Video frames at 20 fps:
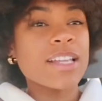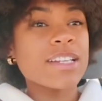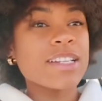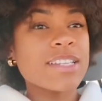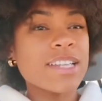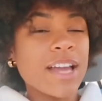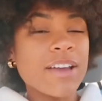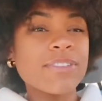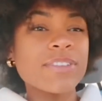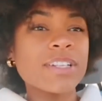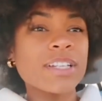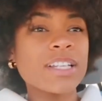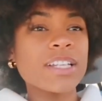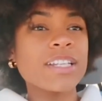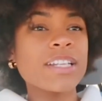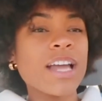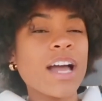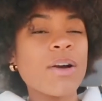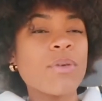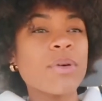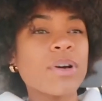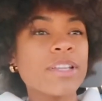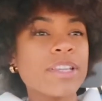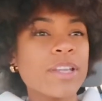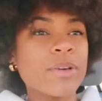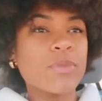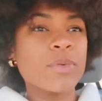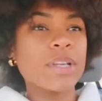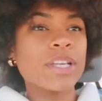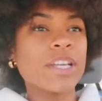definitely not one
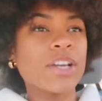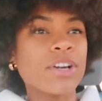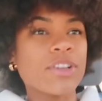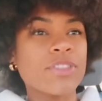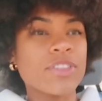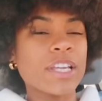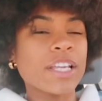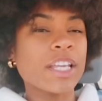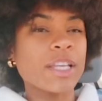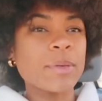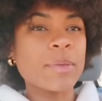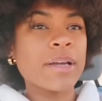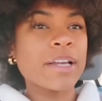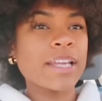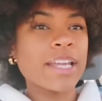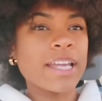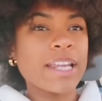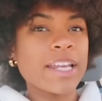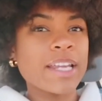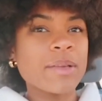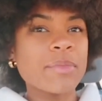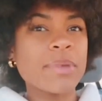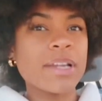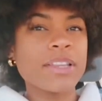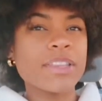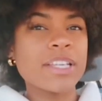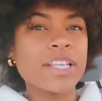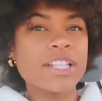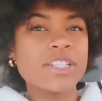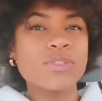that we are thinking about getting, but I
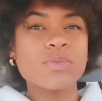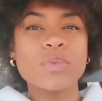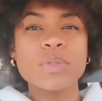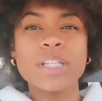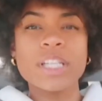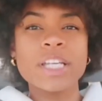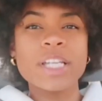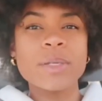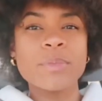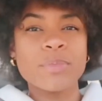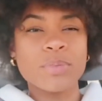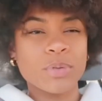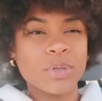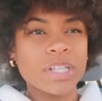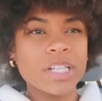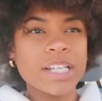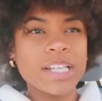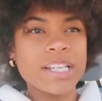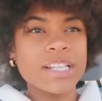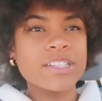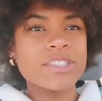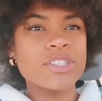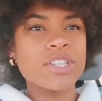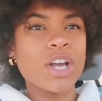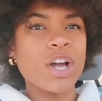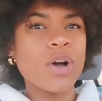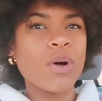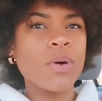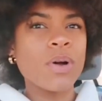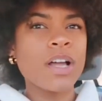think it's really pretty.
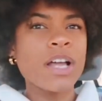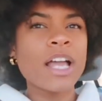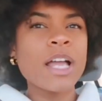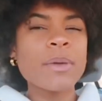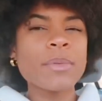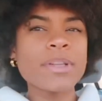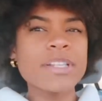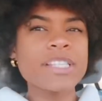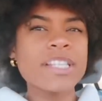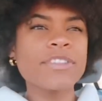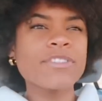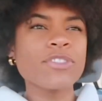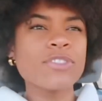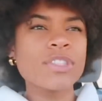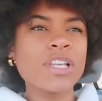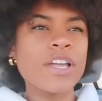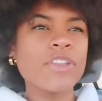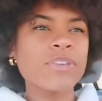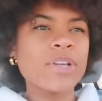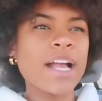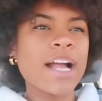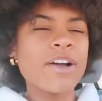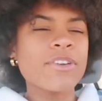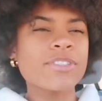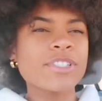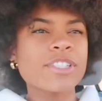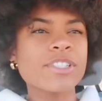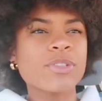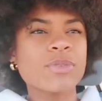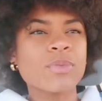So I'm gonna see if there's other
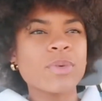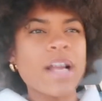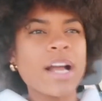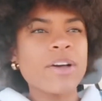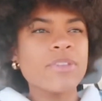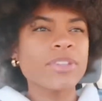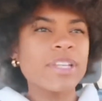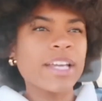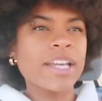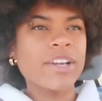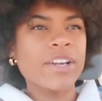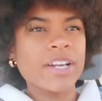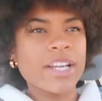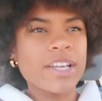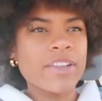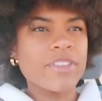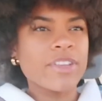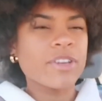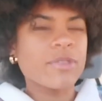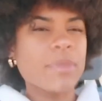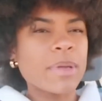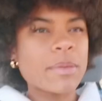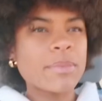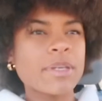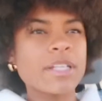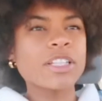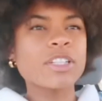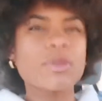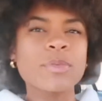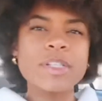houses around the area that are maybe
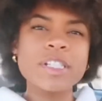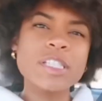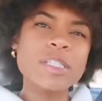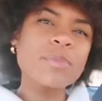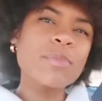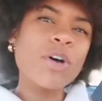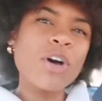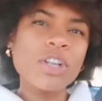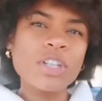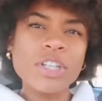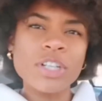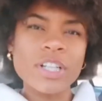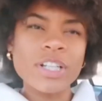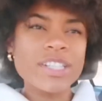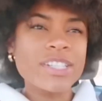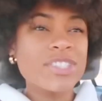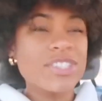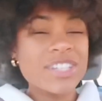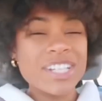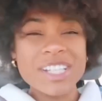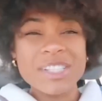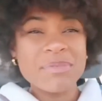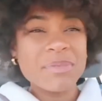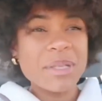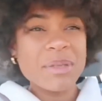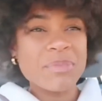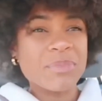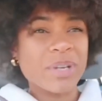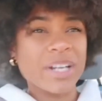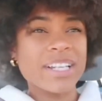a little bit smaller. It's just
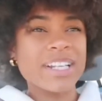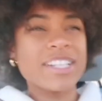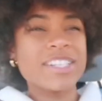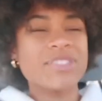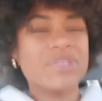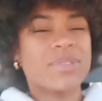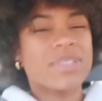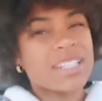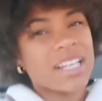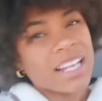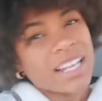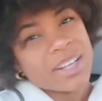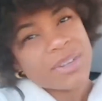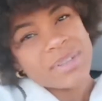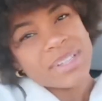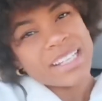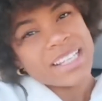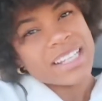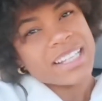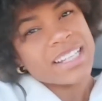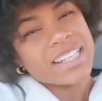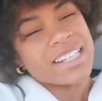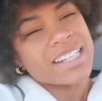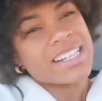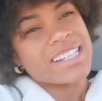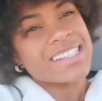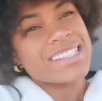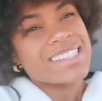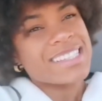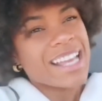me and Brady, so it's not like we need an
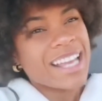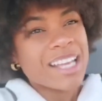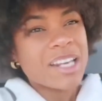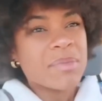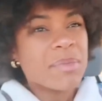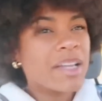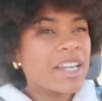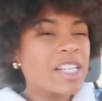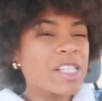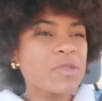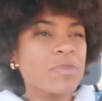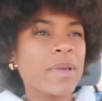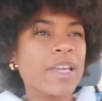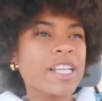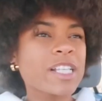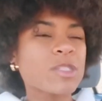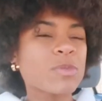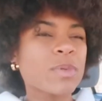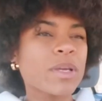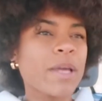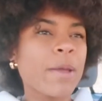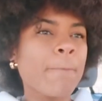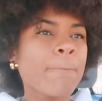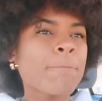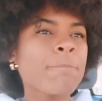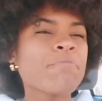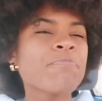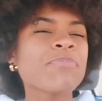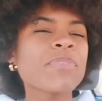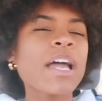insane amount of space, but
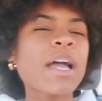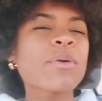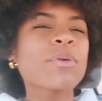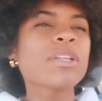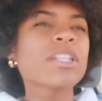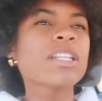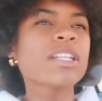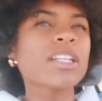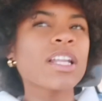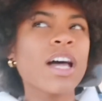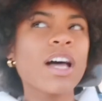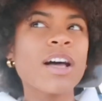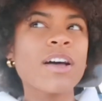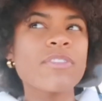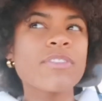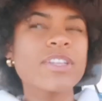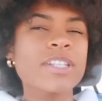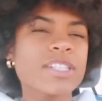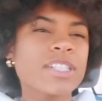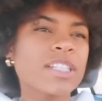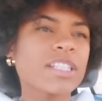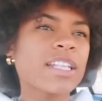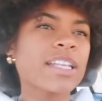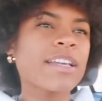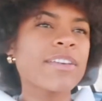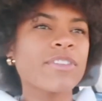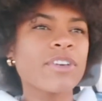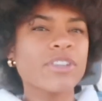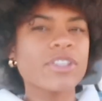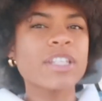I would love to
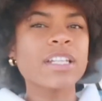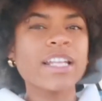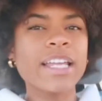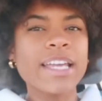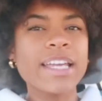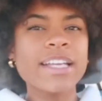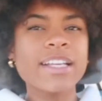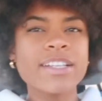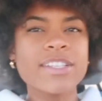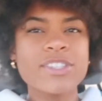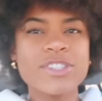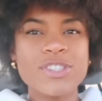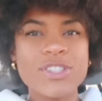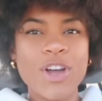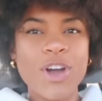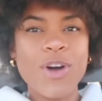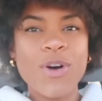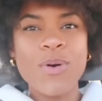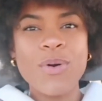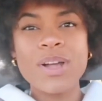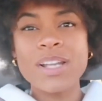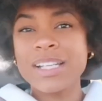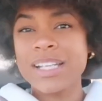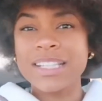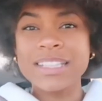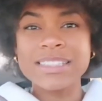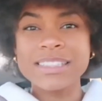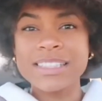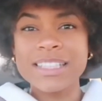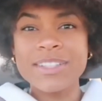live on the lake. So
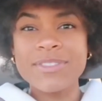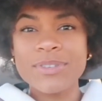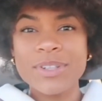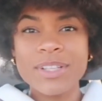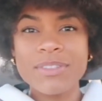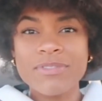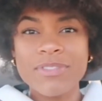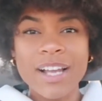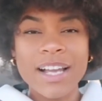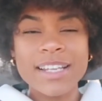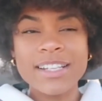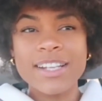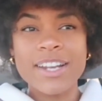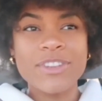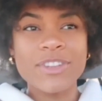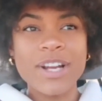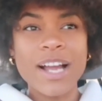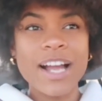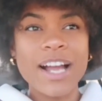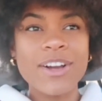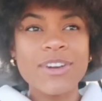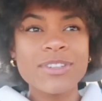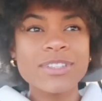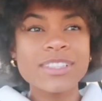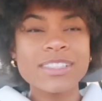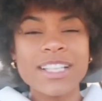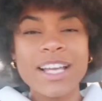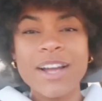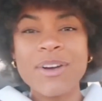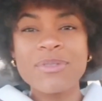let's see if we can find another house
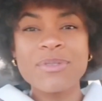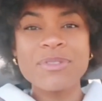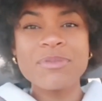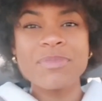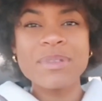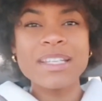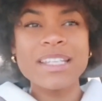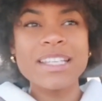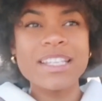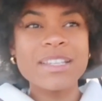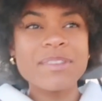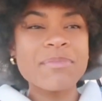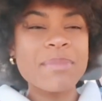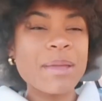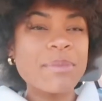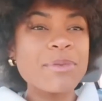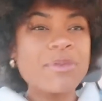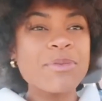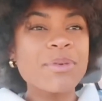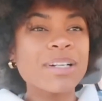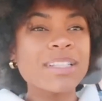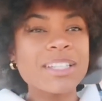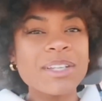that would be maybe one